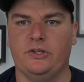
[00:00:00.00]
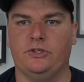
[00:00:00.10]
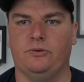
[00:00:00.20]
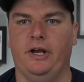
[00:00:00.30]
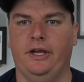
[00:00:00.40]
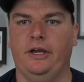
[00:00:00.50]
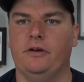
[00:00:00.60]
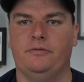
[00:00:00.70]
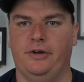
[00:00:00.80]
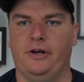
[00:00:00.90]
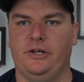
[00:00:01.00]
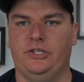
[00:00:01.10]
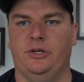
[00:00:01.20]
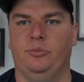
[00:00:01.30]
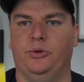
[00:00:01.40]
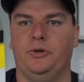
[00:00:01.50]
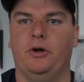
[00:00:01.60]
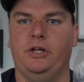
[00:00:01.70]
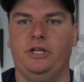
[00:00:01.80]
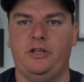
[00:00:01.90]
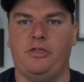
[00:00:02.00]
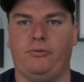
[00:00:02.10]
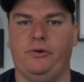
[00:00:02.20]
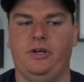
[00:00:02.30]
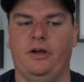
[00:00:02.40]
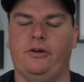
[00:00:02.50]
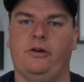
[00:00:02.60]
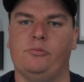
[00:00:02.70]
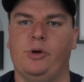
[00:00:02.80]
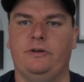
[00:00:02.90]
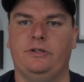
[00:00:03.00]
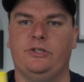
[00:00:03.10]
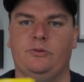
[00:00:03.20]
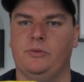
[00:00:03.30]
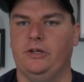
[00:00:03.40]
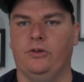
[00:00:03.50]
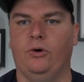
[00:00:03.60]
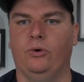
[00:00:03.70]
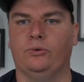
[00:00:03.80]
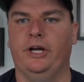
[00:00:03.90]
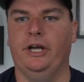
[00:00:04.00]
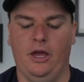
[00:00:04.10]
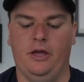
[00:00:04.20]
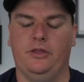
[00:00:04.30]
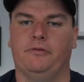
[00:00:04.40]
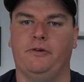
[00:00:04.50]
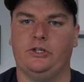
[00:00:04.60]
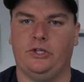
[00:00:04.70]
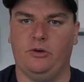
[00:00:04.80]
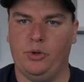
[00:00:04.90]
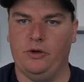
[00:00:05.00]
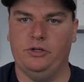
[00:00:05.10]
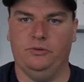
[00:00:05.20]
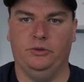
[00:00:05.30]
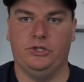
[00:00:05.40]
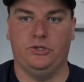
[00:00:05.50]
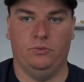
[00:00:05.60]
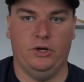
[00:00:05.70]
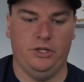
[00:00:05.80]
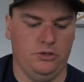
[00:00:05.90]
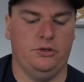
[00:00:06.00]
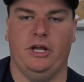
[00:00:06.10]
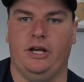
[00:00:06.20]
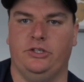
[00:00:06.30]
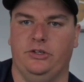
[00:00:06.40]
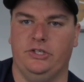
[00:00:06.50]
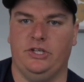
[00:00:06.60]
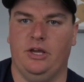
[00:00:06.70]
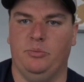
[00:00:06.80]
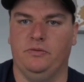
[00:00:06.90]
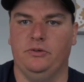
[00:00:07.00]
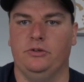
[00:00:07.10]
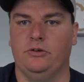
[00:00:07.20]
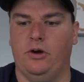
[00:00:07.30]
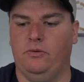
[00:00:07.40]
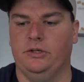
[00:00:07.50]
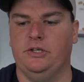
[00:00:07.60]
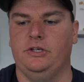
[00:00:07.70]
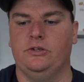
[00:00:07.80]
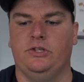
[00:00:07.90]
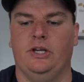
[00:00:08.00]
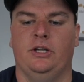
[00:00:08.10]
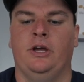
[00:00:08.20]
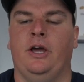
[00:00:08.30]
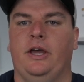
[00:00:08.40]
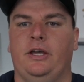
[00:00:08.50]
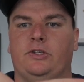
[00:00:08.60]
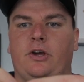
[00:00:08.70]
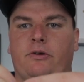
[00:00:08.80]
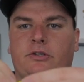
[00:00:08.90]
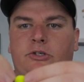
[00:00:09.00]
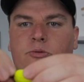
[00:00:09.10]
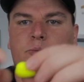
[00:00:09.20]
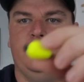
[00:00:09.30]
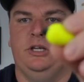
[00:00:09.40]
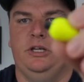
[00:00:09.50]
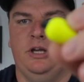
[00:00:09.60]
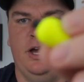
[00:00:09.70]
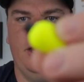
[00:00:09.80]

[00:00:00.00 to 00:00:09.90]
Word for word: of this rig, very simple. You only need three other components to make the whole rig. The first component, which is the one that you can actually skip if you do not want to use it, is going to be